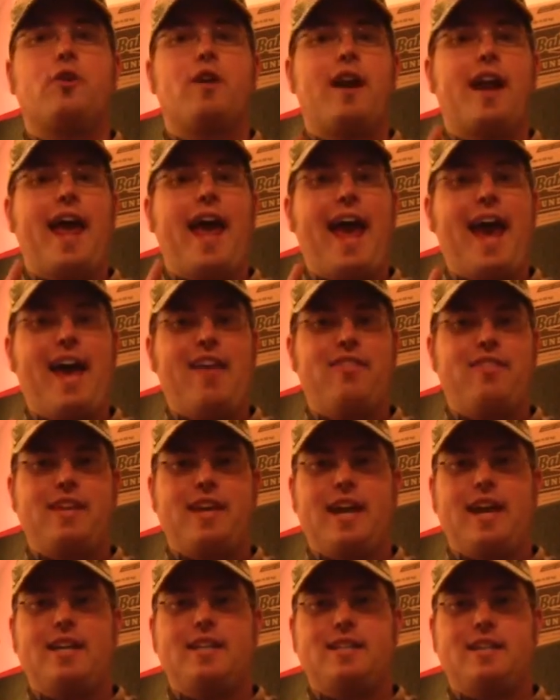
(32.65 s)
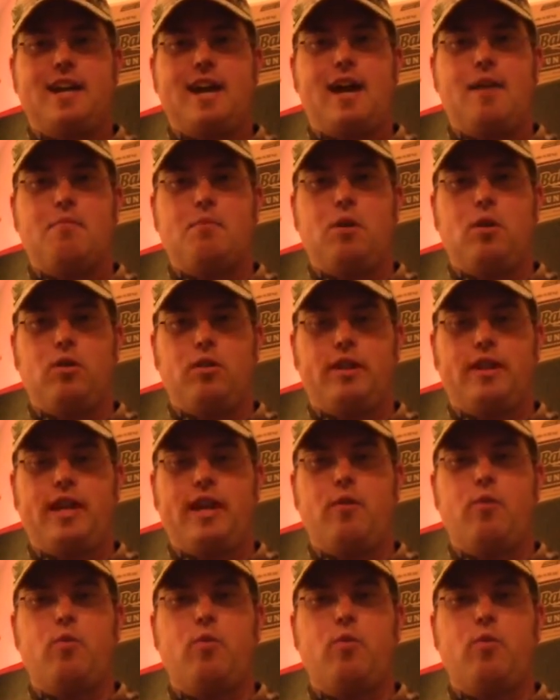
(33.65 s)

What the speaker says: or it had the ATI bolt kit,